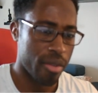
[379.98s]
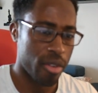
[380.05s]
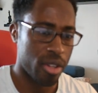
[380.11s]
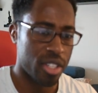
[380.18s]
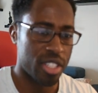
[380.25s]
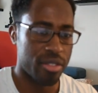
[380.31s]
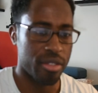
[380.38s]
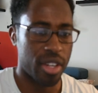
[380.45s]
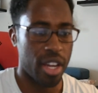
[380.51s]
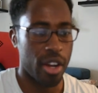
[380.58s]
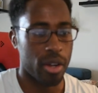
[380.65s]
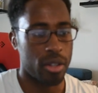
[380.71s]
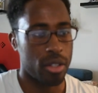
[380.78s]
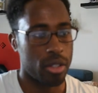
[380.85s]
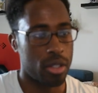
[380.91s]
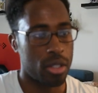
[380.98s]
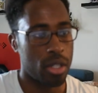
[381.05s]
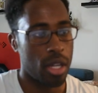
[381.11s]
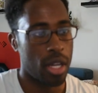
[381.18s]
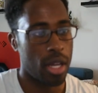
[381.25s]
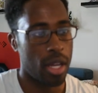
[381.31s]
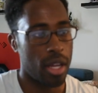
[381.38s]
have all the different
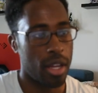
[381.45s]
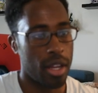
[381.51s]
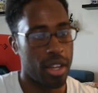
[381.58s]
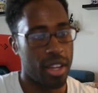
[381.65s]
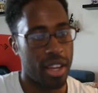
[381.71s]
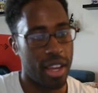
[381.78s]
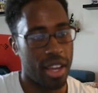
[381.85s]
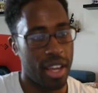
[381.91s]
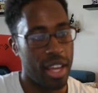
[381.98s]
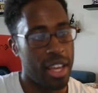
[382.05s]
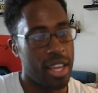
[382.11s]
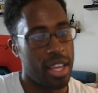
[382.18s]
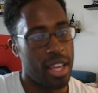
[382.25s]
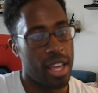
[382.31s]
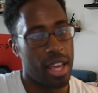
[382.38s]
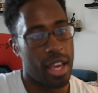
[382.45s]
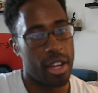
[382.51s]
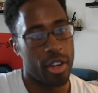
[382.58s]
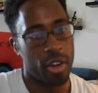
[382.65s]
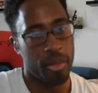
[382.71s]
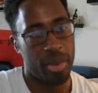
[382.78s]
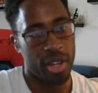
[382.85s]
characters
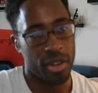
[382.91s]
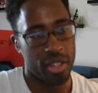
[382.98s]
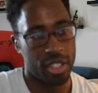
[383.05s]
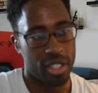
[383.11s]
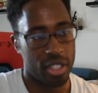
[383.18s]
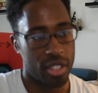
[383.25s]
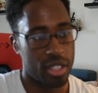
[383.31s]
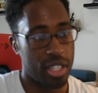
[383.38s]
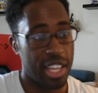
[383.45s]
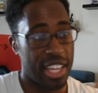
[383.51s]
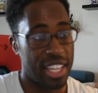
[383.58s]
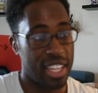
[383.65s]
and their appearances.